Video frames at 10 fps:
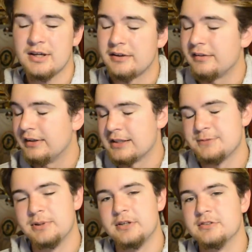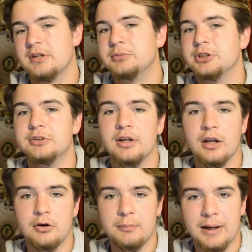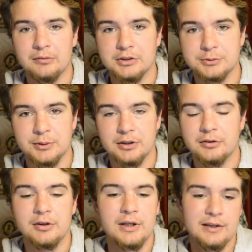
I think that's because I'm shooting a lower poundage bow